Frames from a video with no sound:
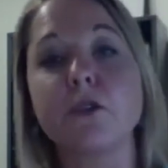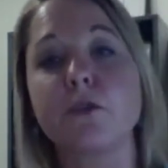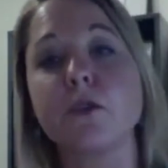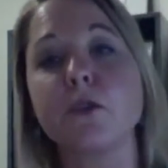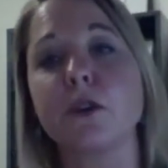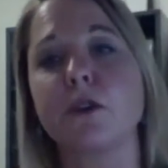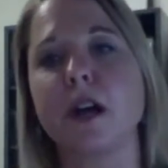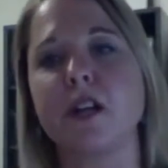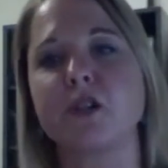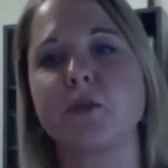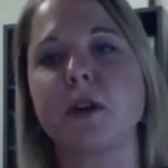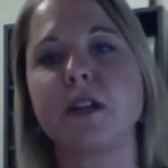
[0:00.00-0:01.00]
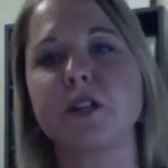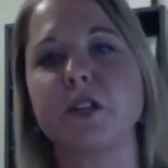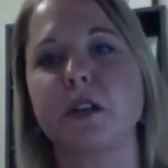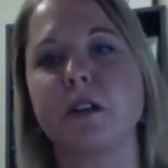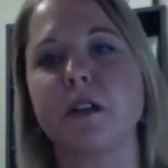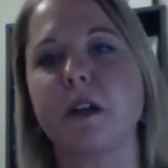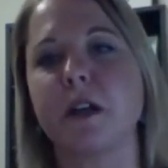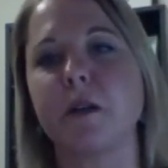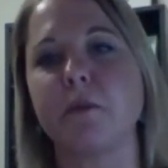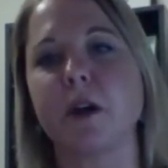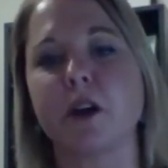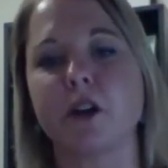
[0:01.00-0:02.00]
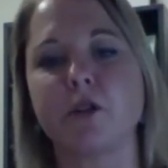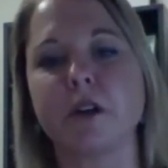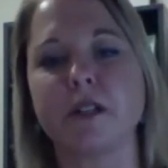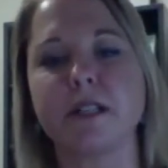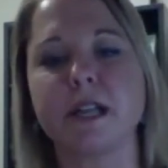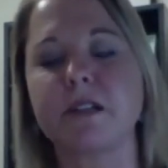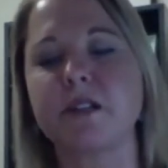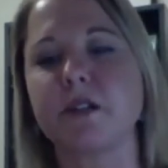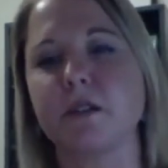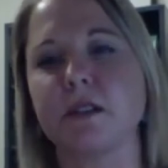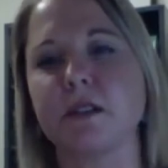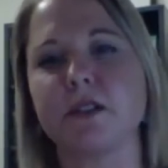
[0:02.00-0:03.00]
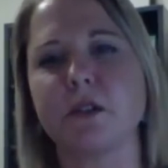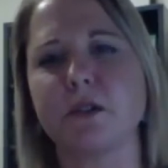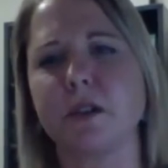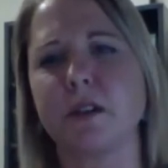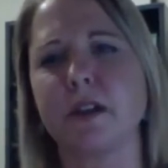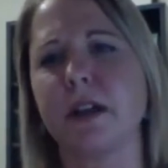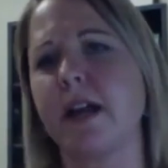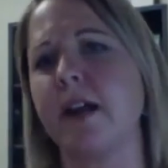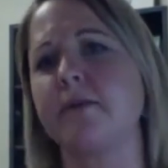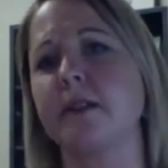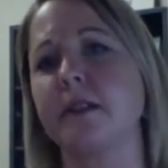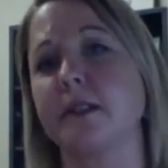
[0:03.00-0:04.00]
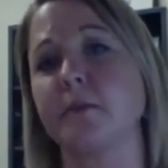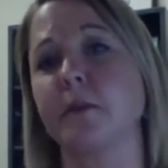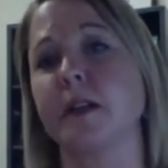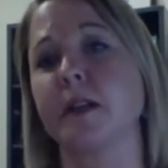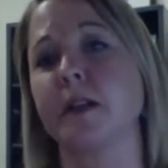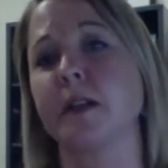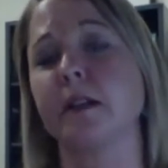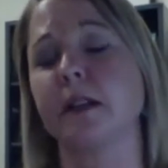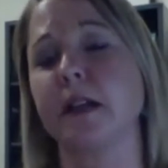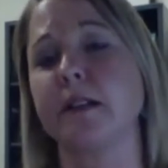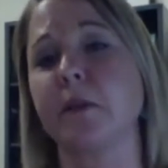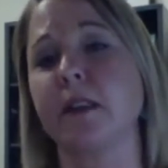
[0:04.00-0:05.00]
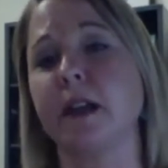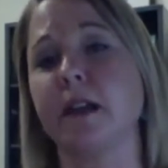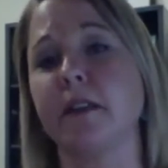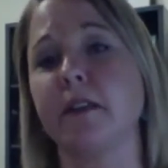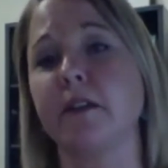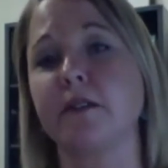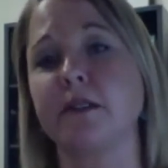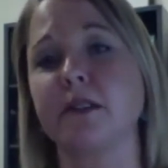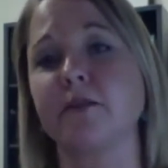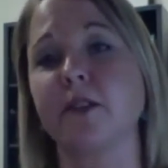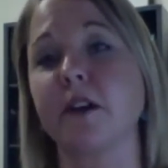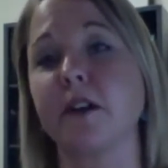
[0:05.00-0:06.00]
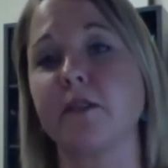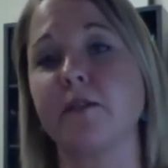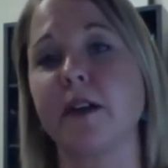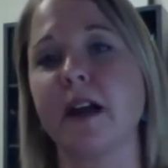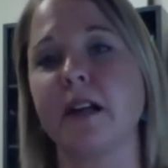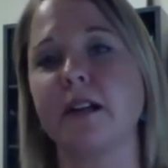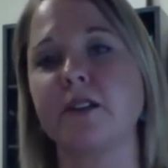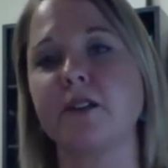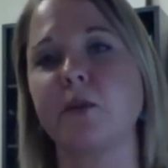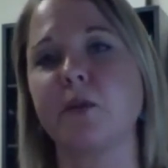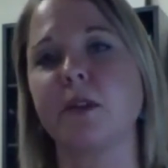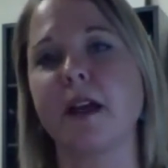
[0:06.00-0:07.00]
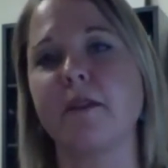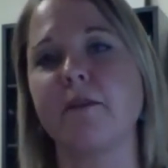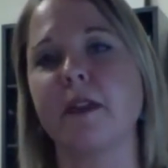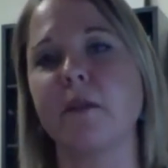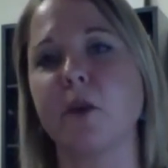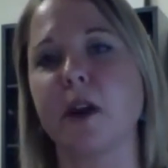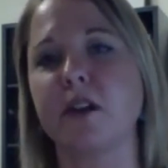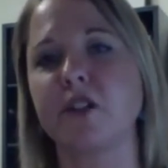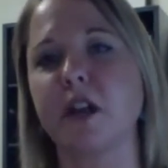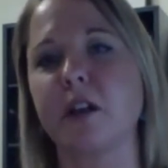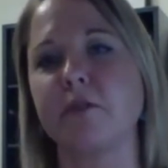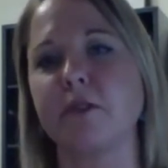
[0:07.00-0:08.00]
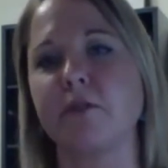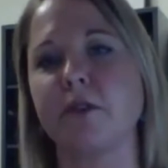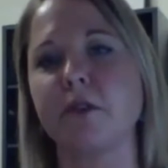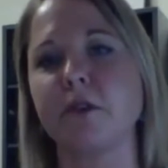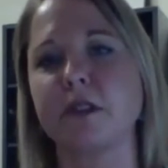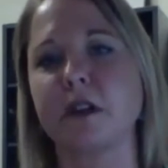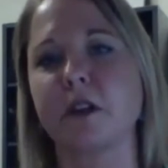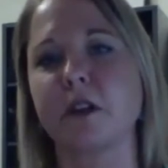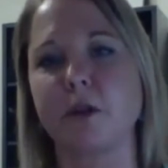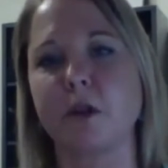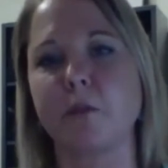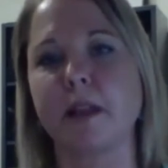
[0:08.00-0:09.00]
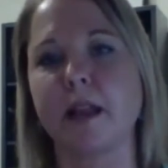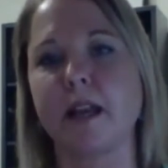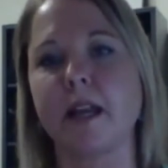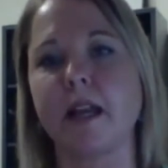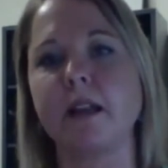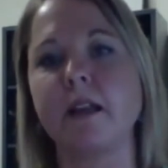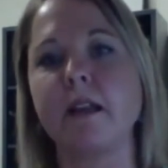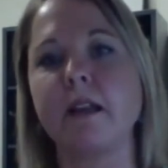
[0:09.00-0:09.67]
through to graduation. Our career and tech students don't have to spend a lot of time on that. Theirs is very defined, so we'll have them branch off to focus on career planning.